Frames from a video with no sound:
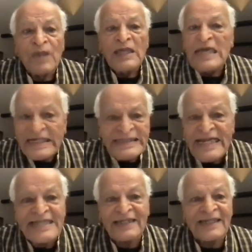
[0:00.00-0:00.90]

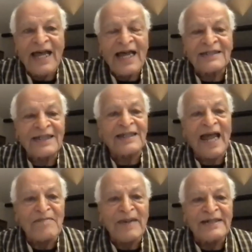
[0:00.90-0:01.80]
heating the, uh, the
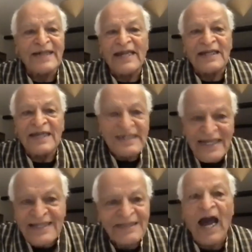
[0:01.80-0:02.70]
climate and
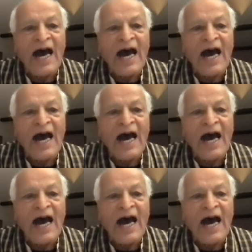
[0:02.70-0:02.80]
heating the